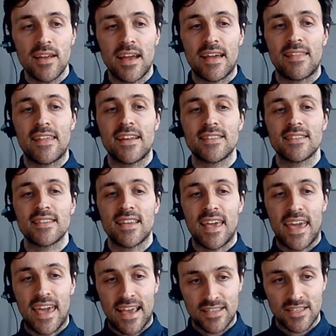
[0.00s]
and then it's going
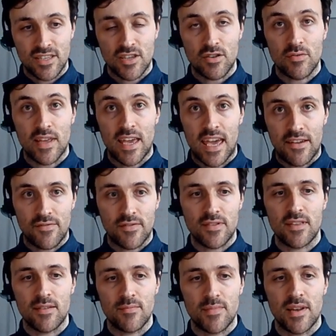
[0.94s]
to execute
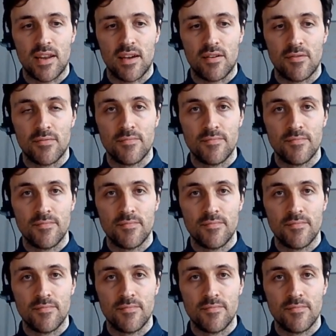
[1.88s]
everything below.